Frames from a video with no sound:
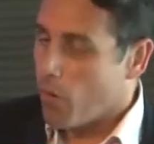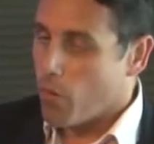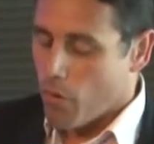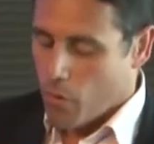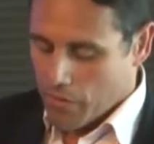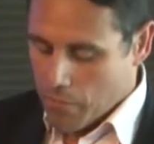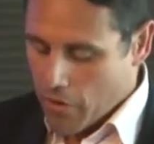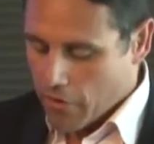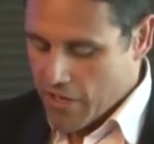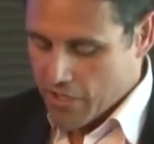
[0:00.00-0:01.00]
All, all of the
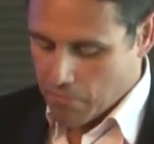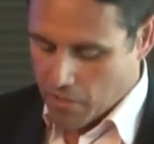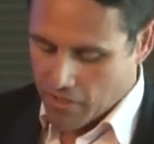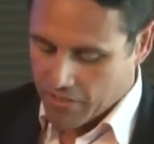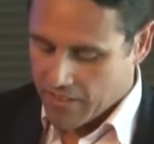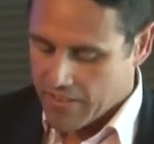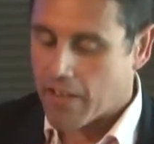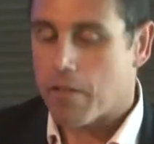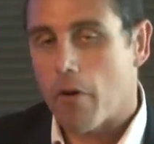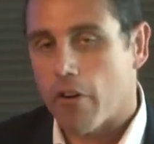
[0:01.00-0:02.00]
moderation policy,
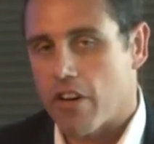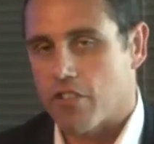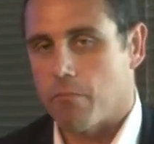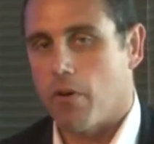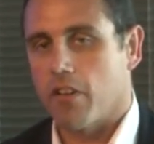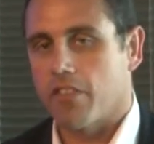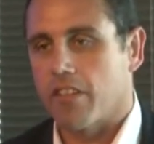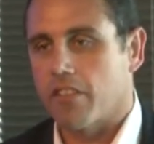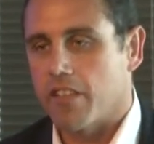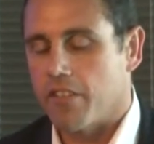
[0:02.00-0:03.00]
none of the moderation
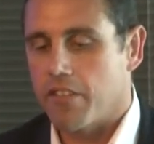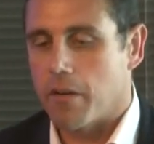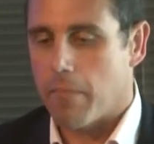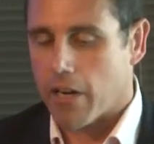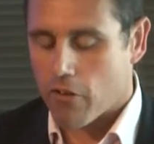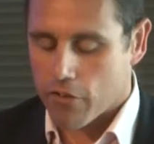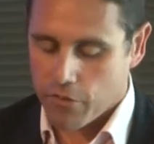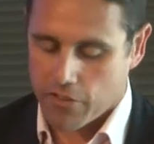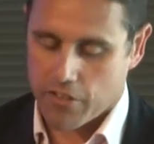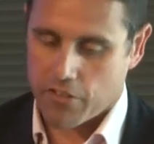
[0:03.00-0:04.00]
policies consider macron
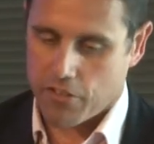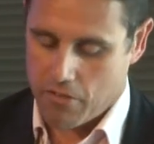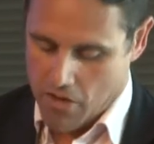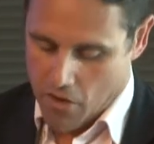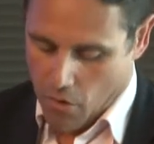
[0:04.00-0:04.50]
usage